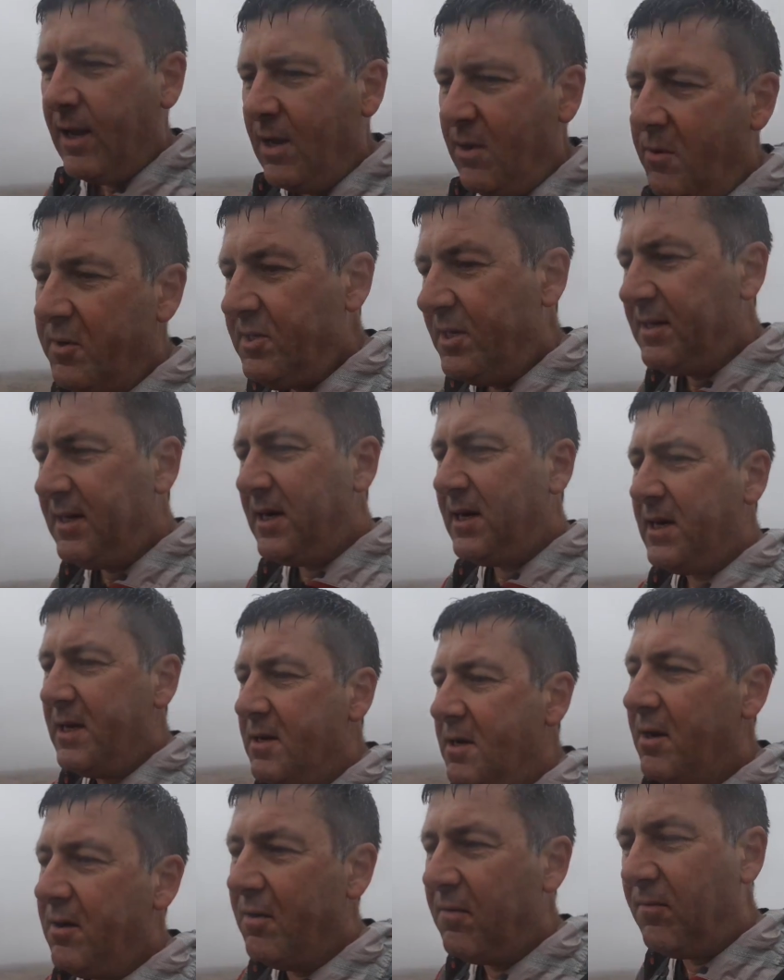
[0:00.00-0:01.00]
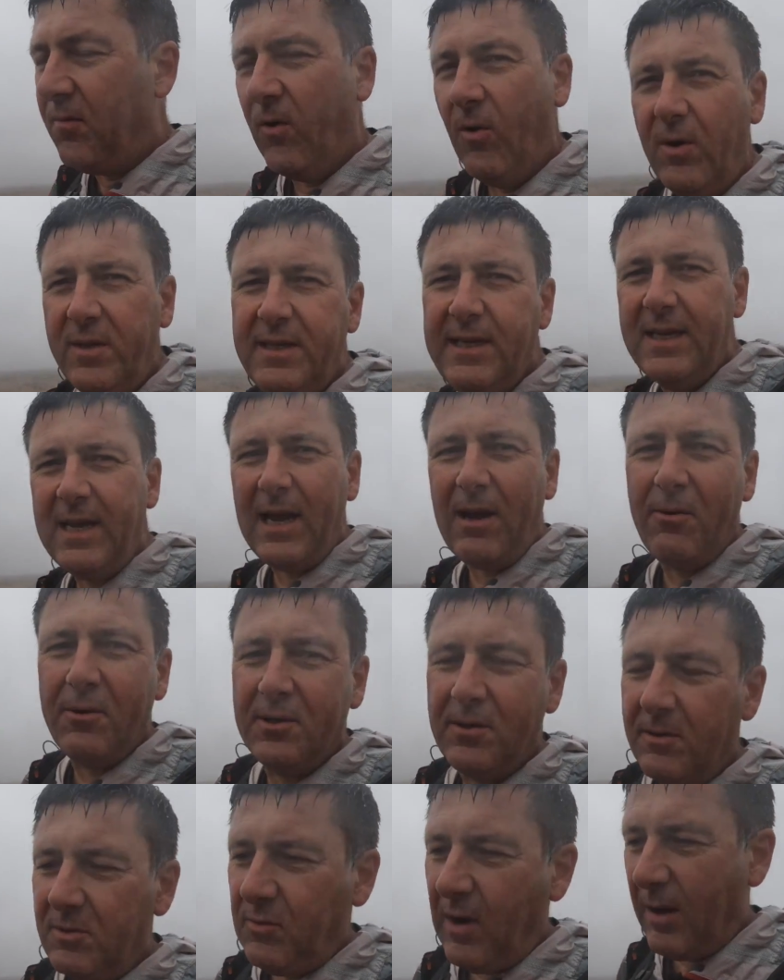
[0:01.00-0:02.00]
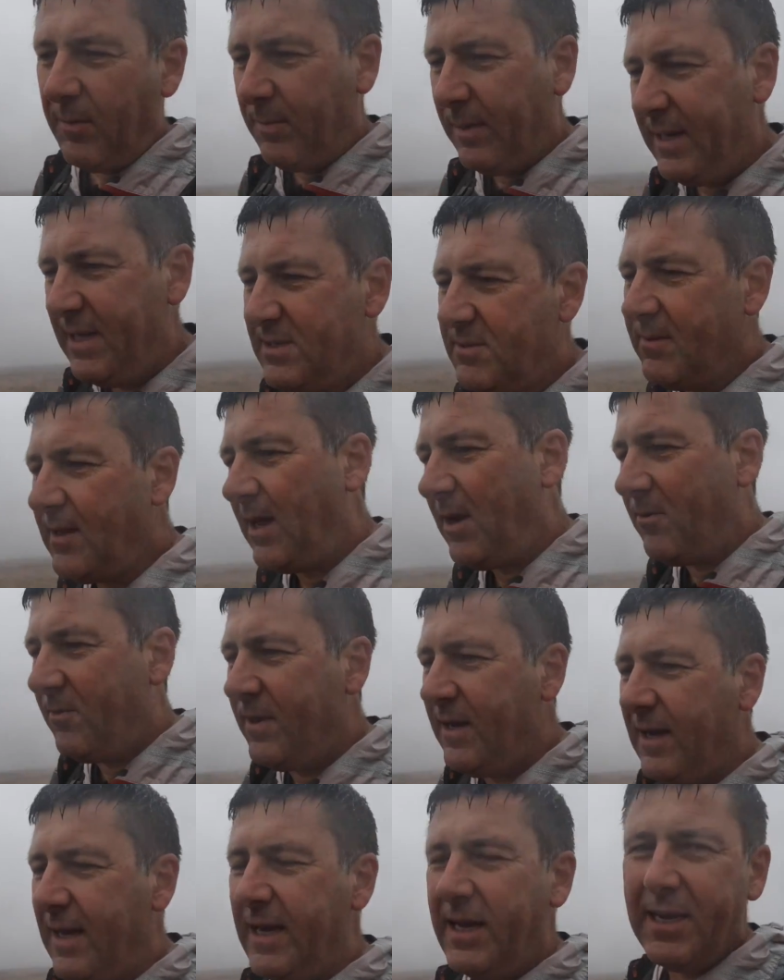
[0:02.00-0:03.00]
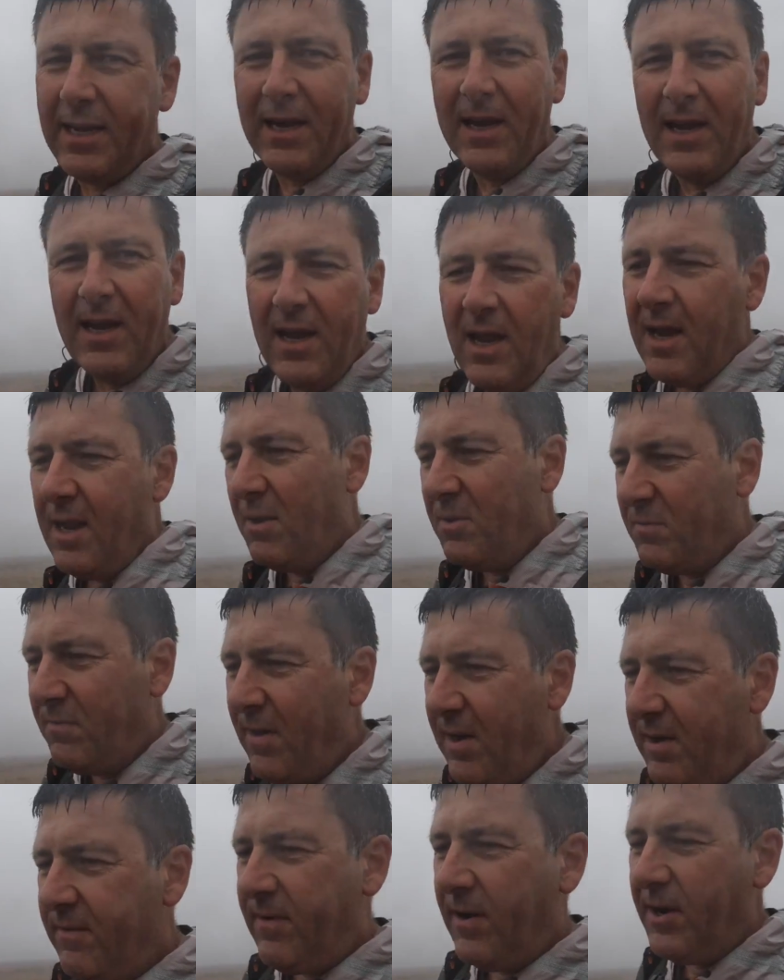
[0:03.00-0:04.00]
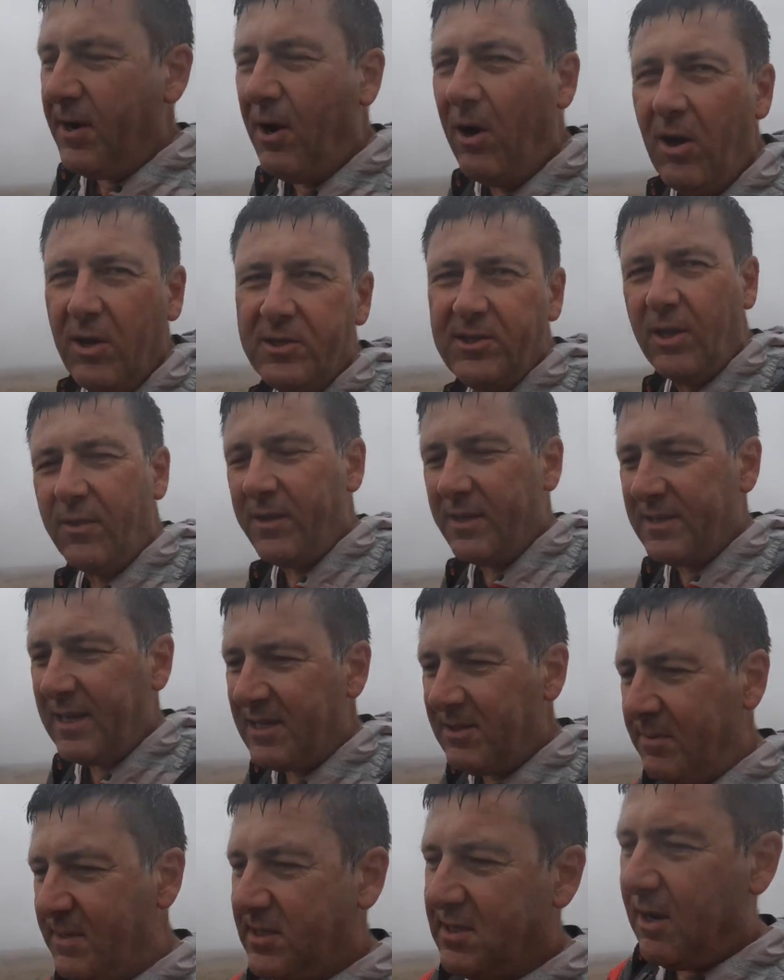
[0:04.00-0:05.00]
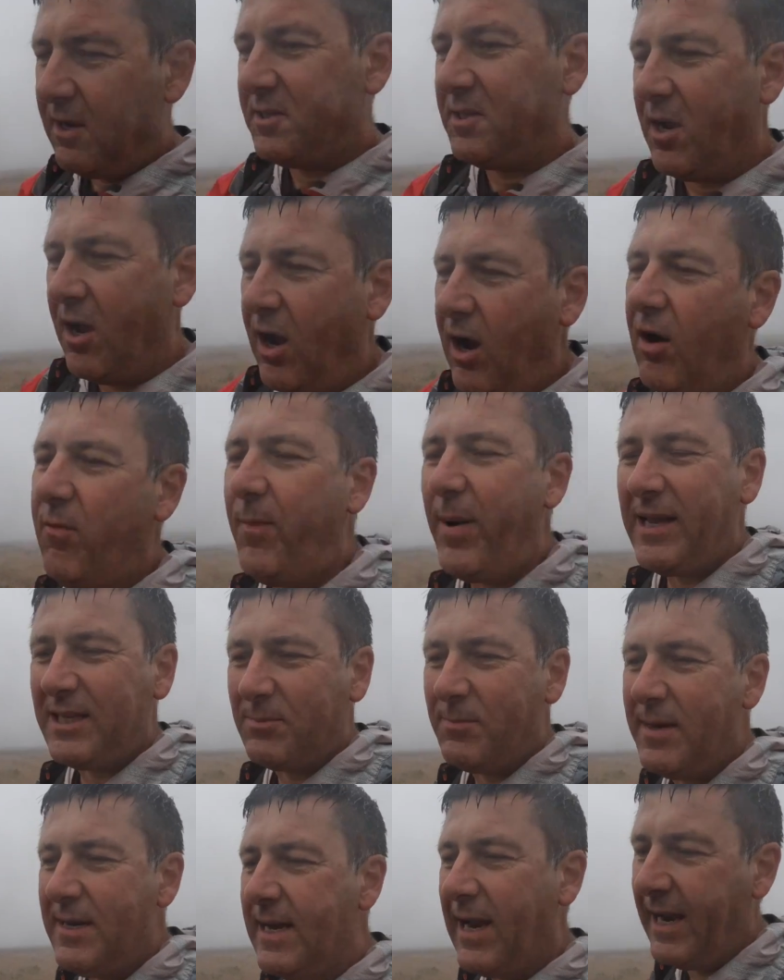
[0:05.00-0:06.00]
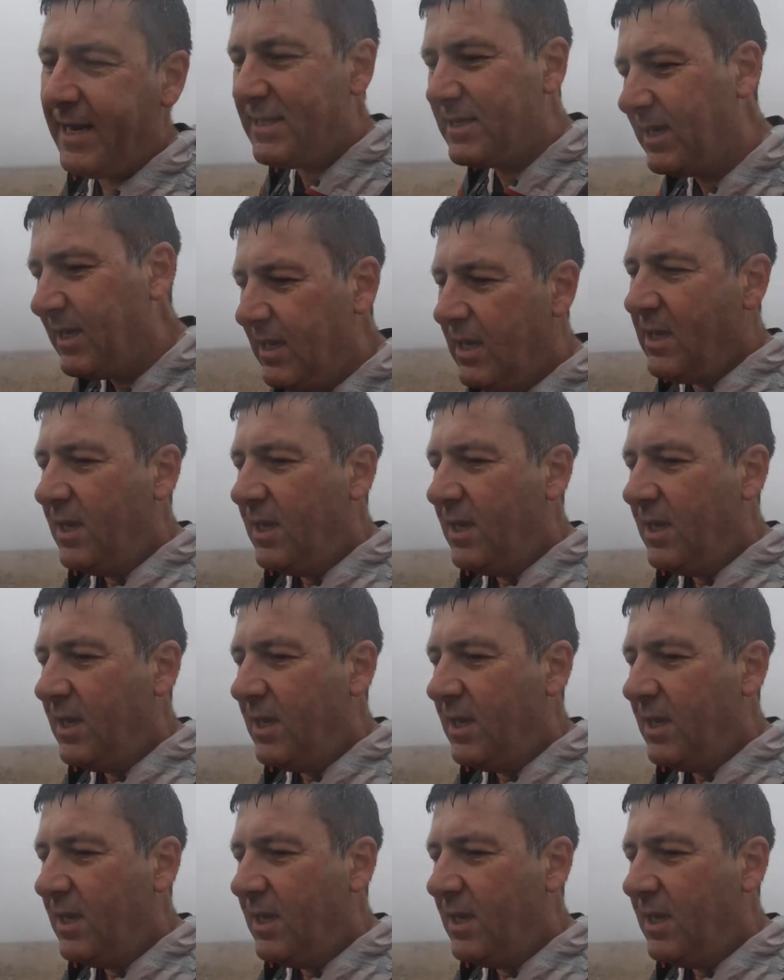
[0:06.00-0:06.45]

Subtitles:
which I did in 14 hours. I was quite pleased with that, really. It was very, very hot on Saturday. We started at midnight